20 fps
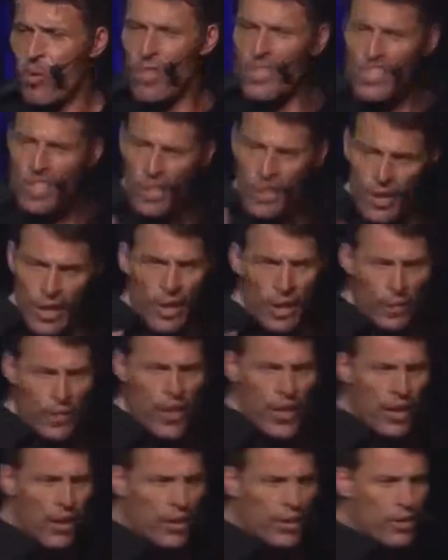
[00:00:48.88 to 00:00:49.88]
What's a little
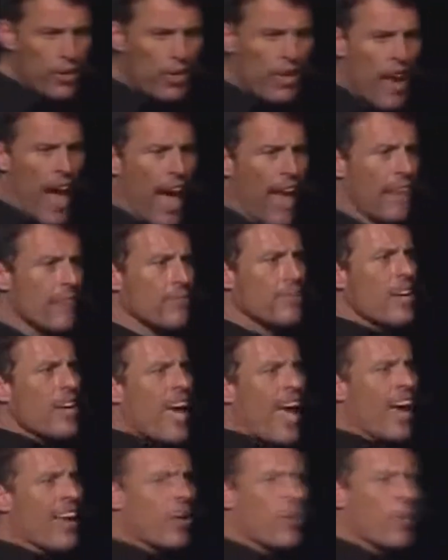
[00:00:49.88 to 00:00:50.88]
thing you could do tonight?
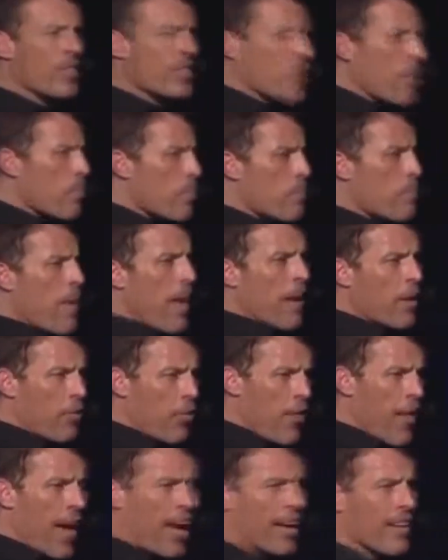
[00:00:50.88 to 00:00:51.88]
And then what's a big
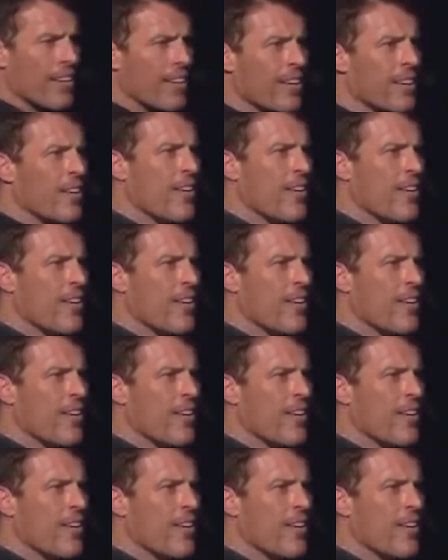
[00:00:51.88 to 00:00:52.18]
thing?